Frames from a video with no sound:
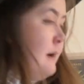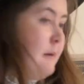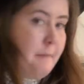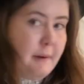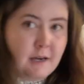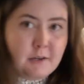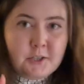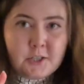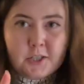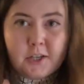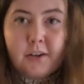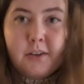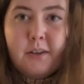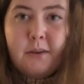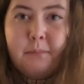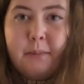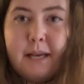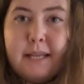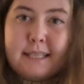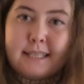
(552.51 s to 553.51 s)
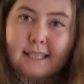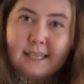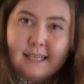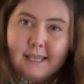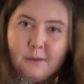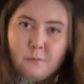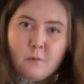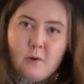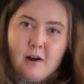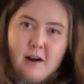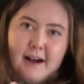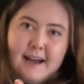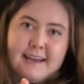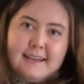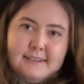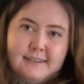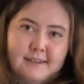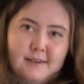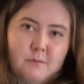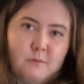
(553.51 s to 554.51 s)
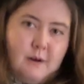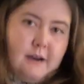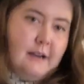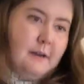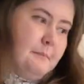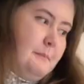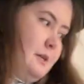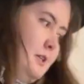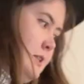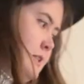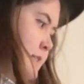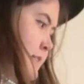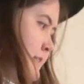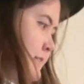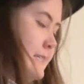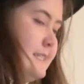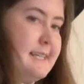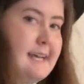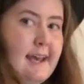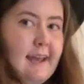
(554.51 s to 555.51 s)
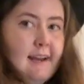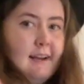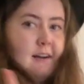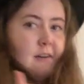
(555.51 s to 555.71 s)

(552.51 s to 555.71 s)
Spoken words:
But I'll show you basically what I ended up wearing most of the day.